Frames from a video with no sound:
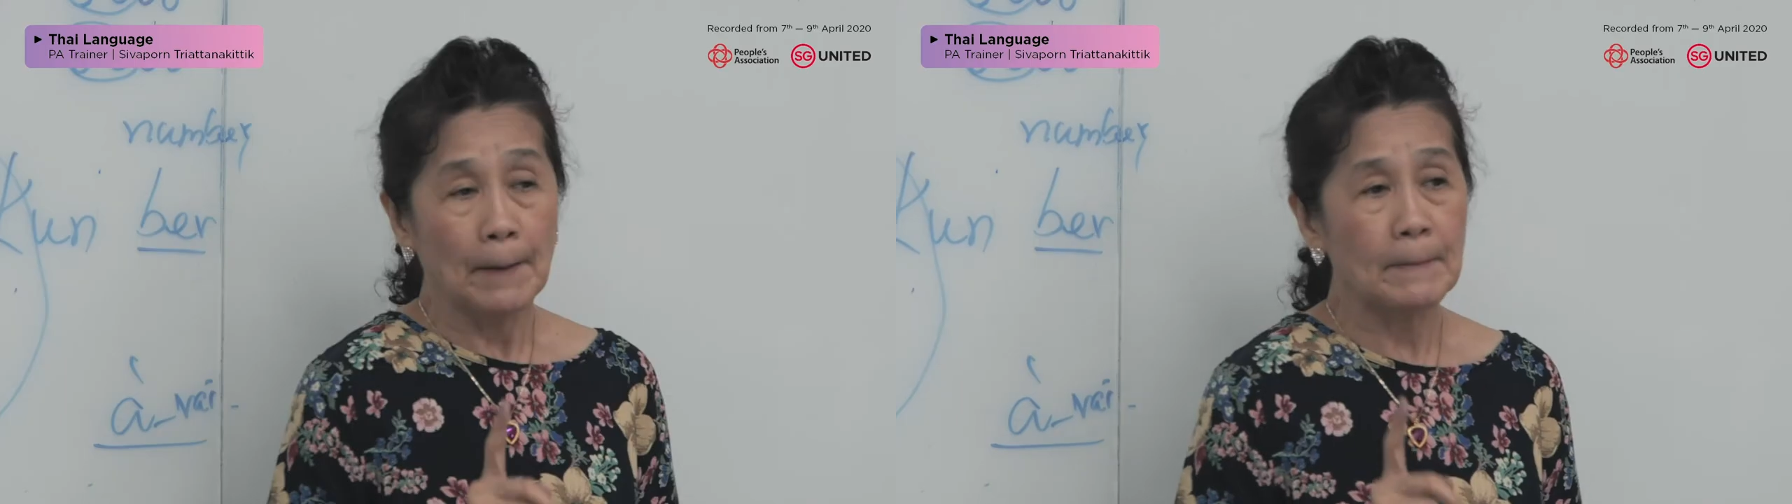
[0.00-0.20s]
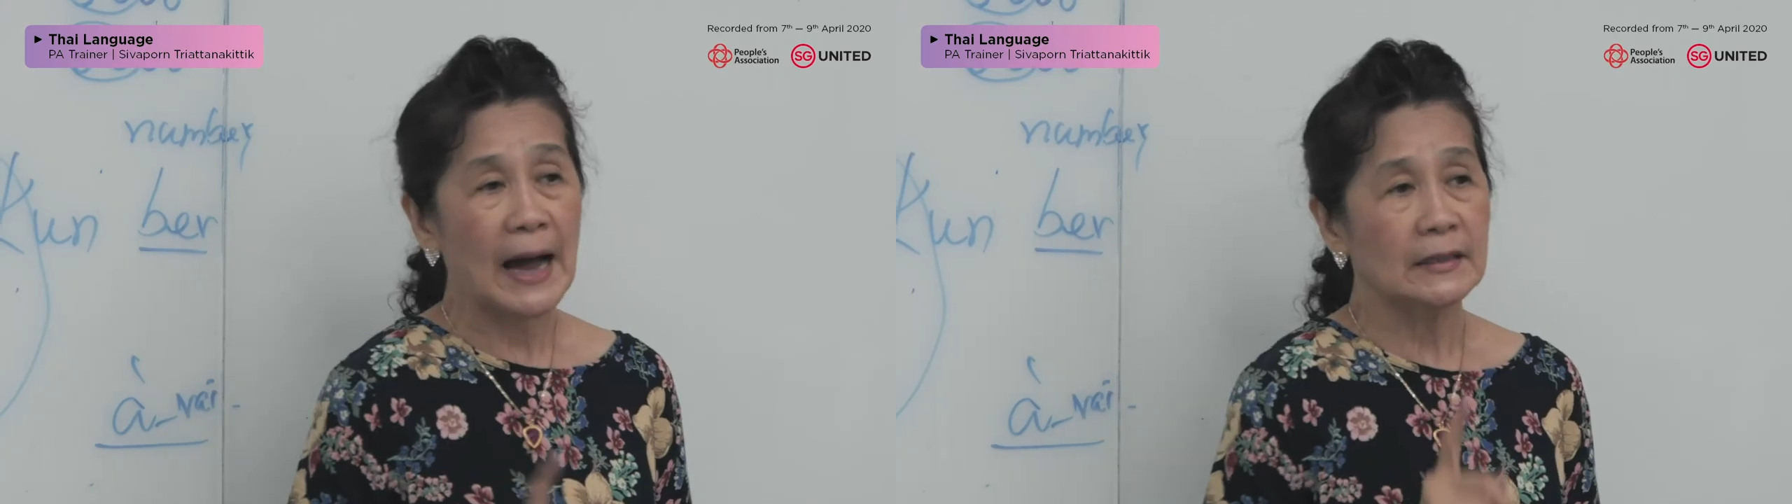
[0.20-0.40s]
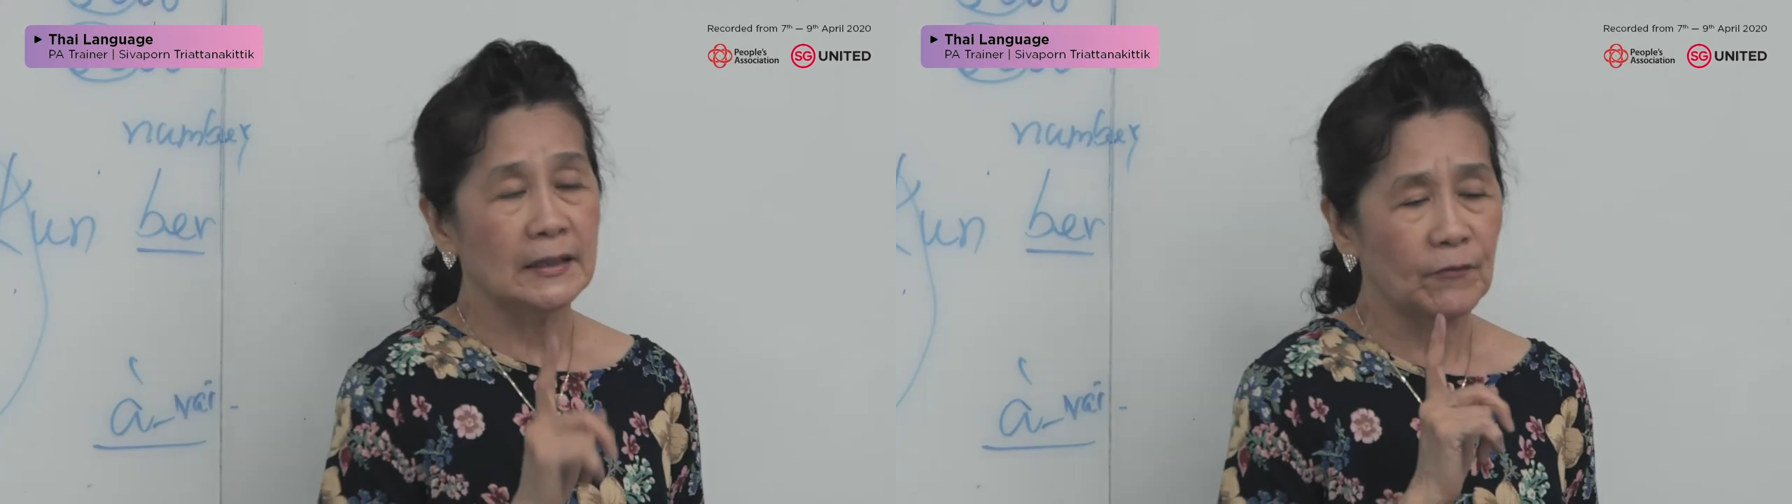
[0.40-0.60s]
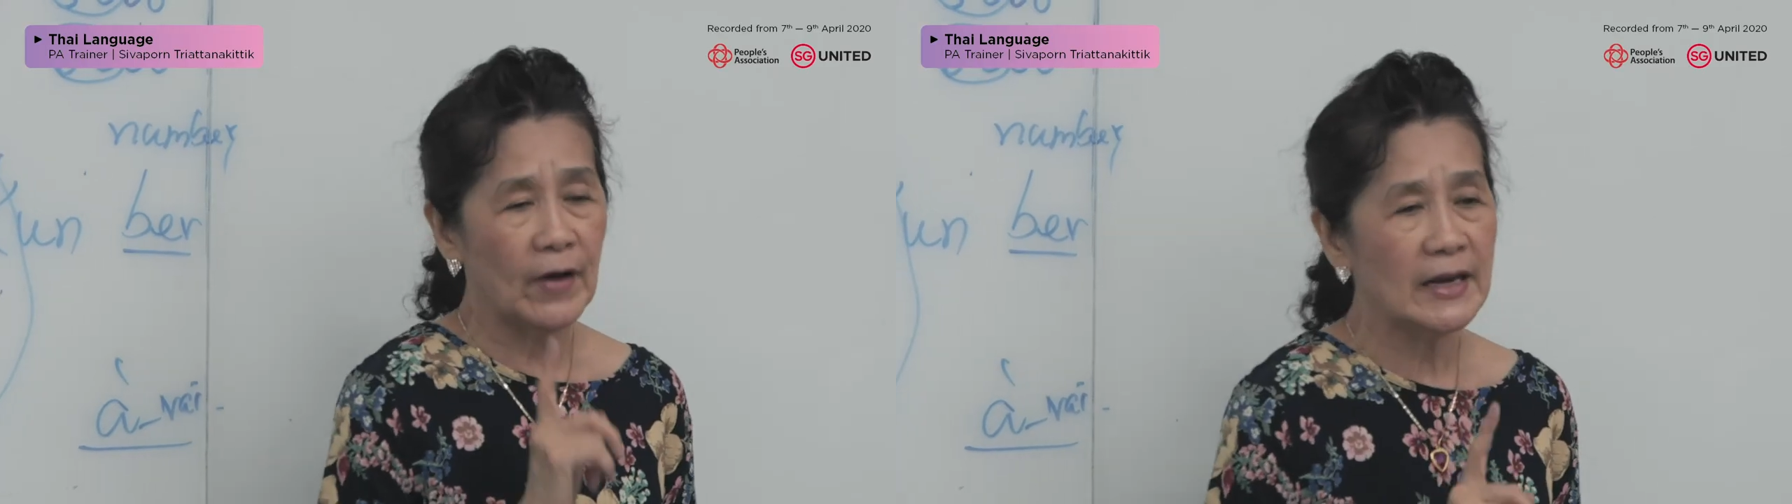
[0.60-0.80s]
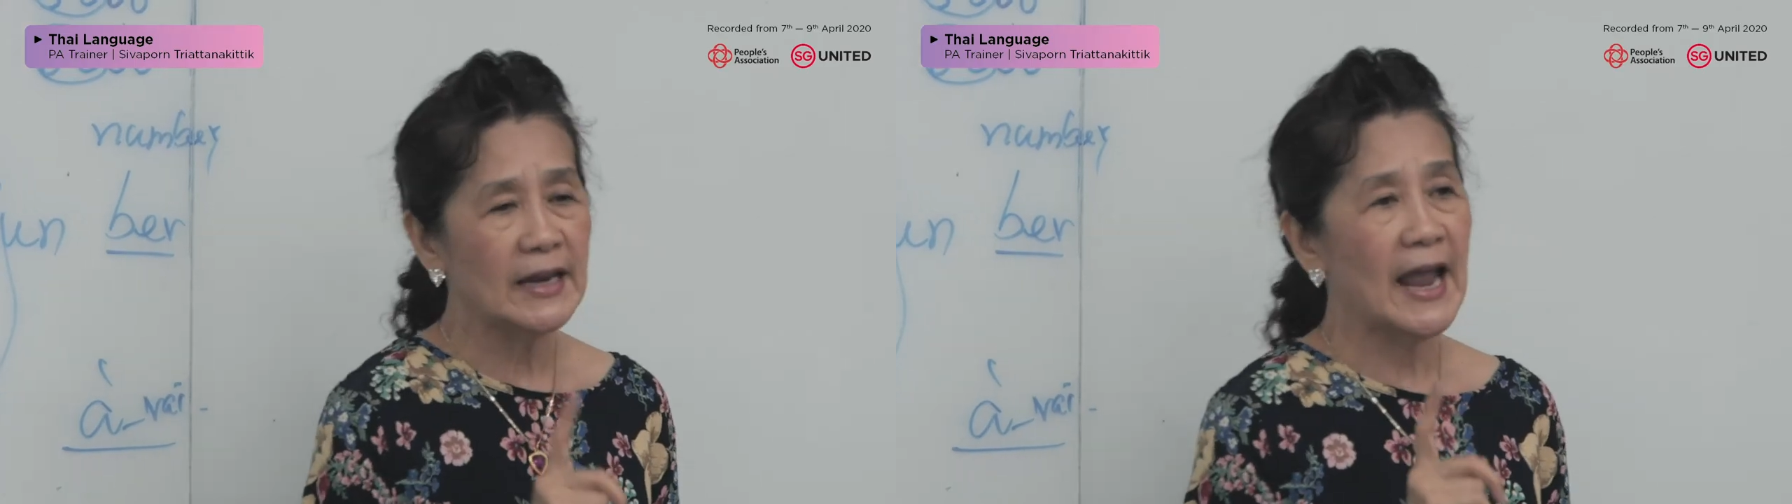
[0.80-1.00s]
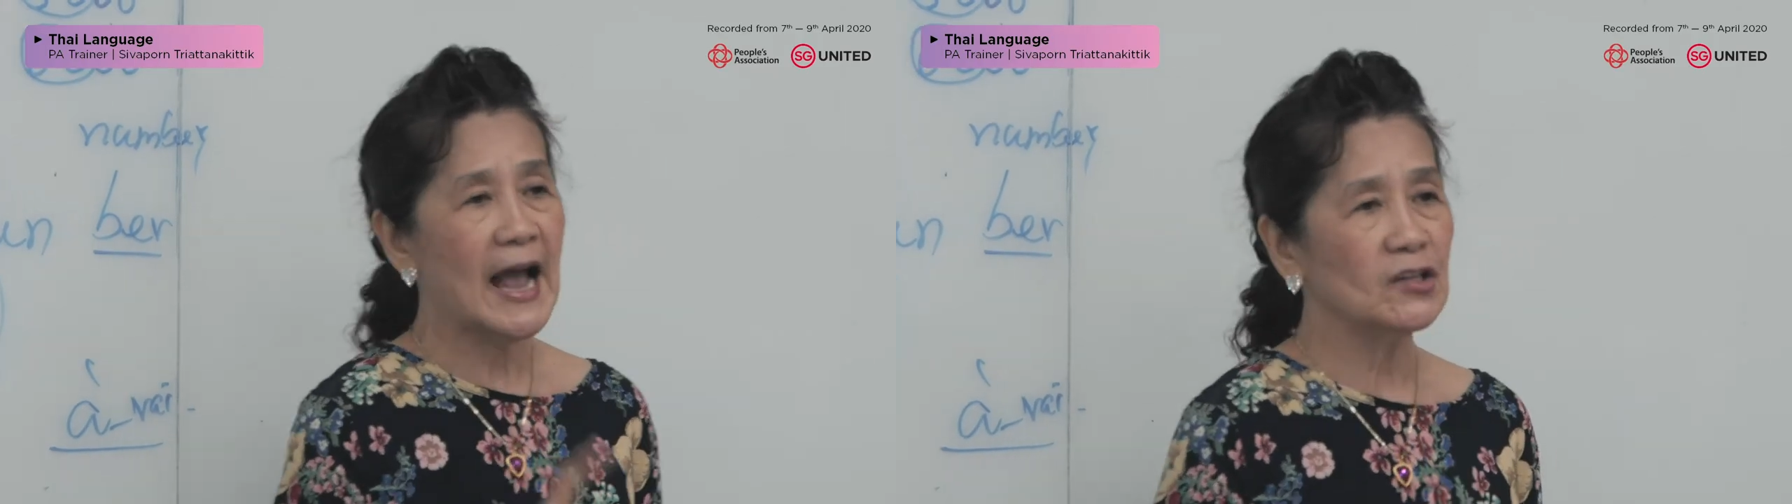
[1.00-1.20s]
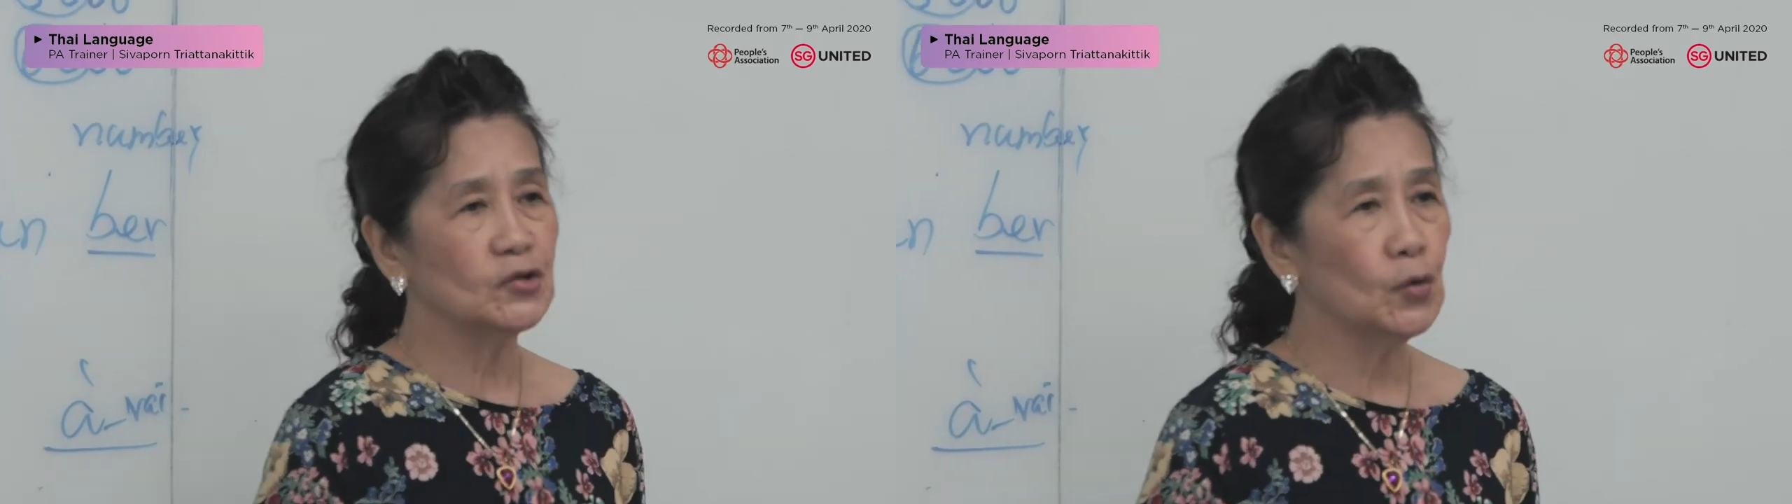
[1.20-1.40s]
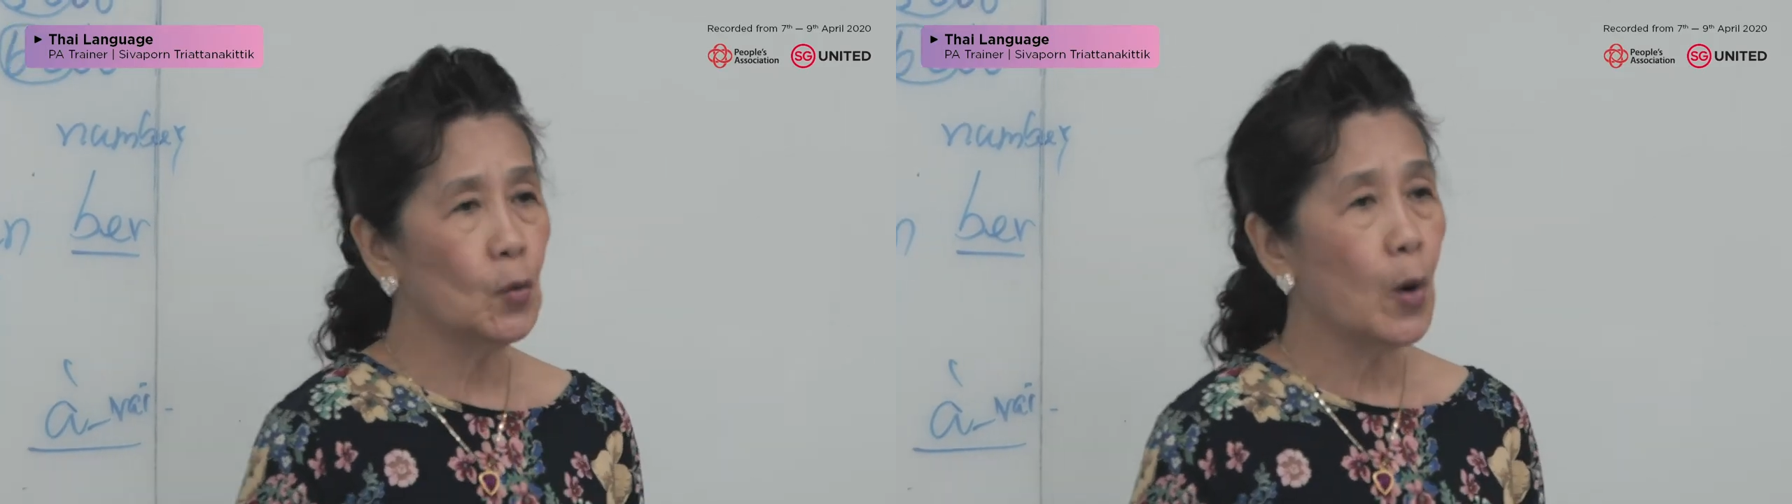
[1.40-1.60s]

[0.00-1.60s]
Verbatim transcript: but when they ask you